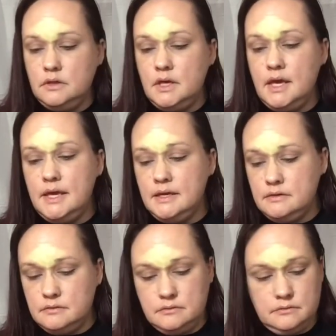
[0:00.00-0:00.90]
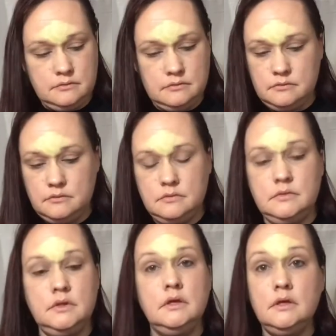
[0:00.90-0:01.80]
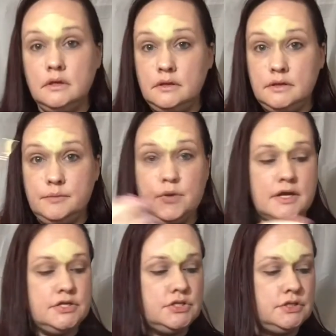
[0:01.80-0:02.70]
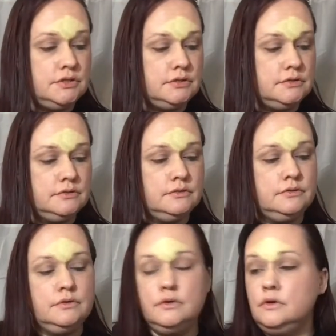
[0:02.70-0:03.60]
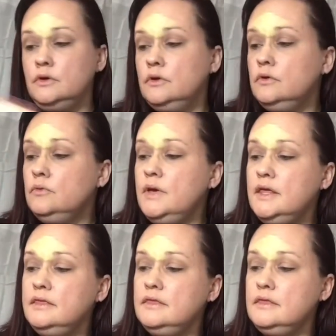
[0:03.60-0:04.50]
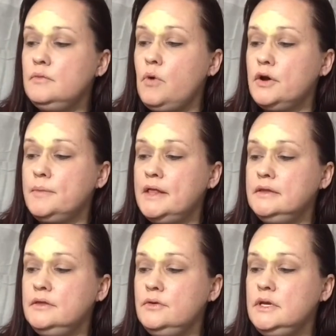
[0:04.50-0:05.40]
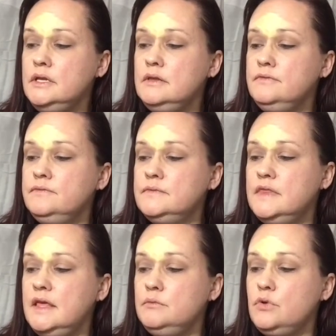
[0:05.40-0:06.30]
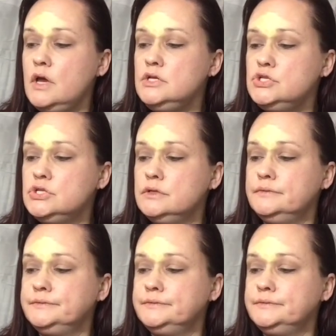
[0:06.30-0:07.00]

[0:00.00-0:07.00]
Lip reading: Okay, the brush with the watermelon loaded, the thin brush.